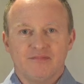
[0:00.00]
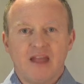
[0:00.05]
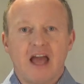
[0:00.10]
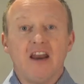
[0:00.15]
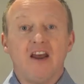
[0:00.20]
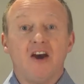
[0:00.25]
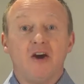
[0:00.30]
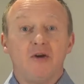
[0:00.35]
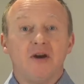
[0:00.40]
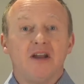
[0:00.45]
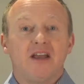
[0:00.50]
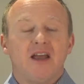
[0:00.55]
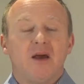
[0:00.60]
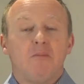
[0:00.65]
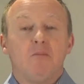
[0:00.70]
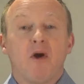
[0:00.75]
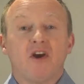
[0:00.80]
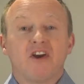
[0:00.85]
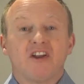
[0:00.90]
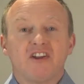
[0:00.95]
Hello,
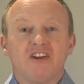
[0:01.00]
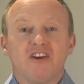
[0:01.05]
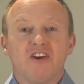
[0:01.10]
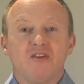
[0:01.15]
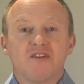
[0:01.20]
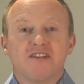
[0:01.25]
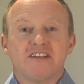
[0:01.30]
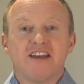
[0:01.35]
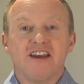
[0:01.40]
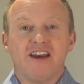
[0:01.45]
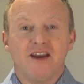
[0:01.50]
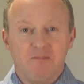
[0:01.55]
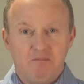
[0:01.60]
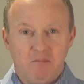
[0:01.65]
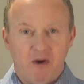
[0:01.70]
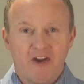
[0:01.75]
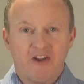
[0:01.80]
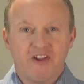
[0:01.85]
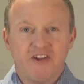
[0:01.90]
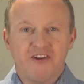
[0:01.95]
Michael Hughes here,
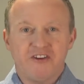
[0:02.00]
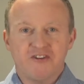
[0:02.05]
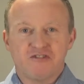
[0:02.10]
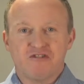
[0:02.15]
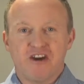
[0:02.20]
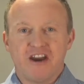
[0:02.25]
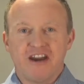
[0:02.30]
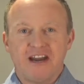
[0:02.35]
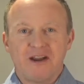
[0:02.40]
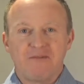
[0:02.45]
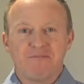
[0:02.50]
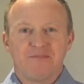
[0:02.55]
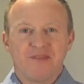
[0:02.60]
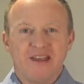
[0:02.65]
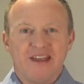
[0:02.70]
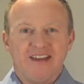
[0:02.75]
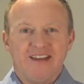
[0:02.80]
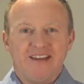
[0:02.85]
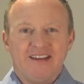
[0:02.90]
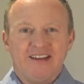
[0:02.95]
Michael Hughes Training.
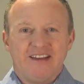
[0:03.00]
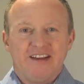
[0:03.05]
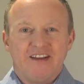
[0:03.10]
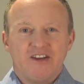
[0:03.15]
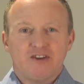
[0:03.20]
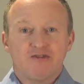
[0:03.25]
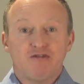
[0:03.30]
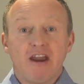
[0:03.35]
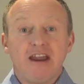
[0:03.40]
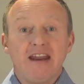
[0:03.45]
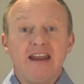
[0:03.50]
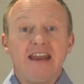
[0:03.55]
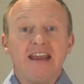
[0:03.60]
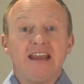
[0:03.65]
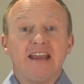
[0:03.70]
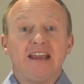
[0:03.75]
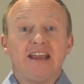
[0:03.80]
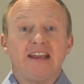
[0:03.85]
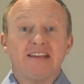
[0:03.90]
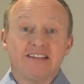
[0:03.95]

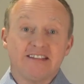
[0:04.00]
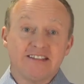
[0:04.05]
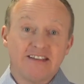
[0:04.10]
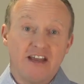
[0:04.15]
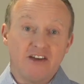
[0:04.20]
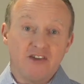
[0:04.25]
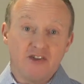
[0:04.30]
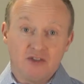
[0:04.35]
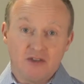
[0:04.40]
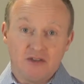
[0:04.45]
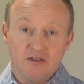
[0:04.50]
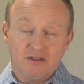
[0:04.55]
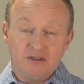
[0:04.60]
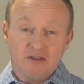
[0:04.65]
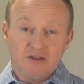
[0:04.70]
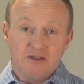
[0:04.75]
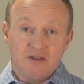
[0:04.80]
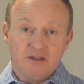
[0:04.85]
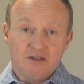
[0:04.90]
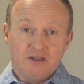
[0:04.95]
Training is essential,
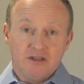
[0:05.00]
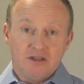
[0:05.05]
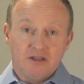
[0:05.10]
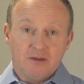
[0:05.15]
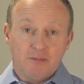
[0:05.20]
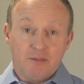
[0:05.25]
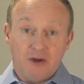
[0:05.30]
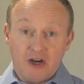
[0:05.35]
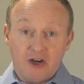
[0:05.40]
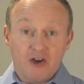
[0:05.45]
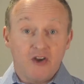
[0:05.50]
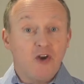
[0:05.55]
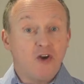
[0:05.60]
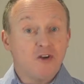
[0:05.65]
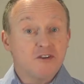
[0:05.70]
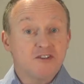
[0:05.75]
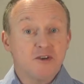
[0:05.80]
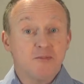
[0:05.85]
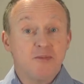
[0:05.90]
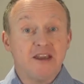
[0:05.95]
but it can
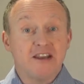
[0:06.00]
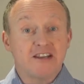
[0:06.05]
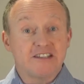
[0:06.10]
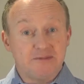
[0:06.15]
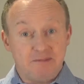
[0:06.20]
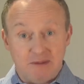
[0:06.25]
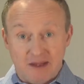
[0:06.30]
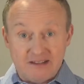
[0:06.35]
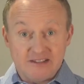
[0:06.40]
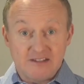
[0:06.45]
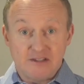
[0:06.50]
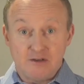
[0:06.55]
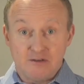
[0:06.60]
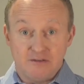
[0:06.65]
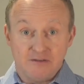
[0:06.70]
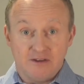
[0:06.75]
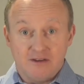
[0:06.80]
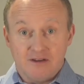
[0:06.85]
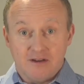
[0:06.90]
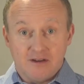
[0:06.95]
also be
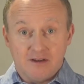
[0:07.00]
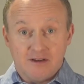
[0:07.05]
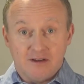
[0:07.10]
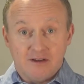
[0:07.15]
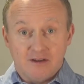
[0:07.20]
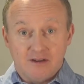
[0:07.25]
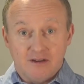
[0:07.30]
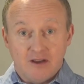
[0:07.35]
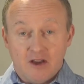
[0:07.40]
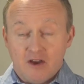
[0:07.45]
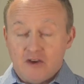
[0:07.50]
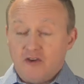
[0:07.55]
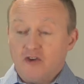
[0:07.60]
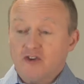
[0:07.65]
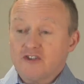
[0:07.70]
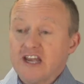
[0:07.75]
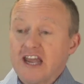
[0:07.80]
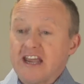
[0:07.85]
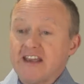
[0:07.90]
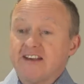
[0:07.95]
expensive. You're
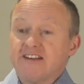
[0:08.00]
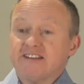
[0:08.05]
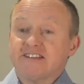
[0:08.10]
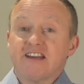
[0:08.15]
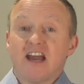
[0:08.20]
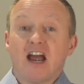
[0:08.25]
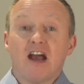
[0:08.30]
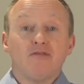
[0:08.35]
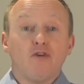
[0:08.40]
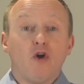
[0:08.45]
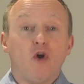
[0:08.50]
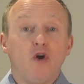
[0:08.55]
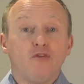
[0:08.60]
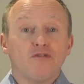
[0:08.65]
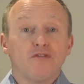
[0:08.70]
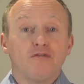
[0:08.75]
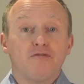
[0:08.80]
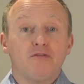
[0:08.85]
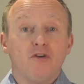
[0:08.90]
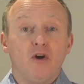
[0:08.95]
taking staff off
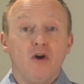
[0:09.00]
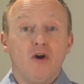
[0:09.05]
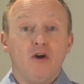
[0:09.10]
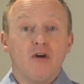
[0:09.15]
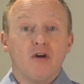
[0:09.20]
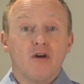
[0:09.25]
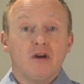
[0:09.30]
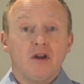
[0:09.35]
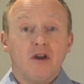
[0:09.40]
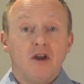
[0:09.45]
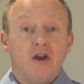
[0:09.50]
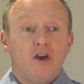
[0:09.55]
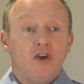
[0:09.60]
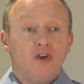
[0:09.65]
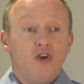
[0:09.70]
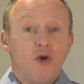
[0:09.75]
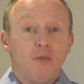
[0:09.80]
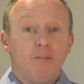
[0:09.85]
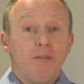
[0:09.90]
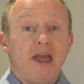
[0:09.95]
the floor,
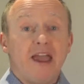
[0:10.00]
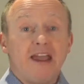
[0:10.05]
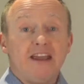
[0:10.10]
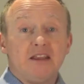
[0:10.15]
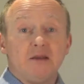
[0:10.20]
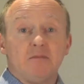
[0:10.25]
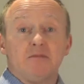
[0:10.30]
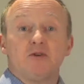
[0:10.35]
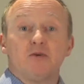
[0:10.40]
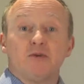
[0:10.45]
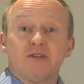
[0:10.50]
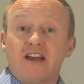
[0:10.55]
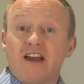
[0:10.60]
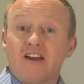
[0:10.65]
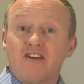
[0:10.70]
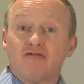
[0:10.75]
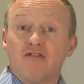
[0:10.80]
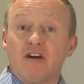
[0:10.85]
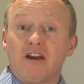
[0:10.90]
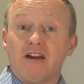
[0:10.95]
you're paying them to
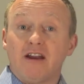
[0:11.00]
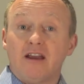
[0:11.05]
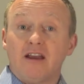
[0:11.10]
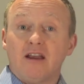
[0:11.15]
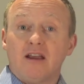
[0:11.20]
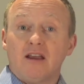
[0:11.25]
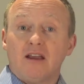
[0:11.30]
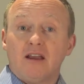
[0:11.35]
attend training,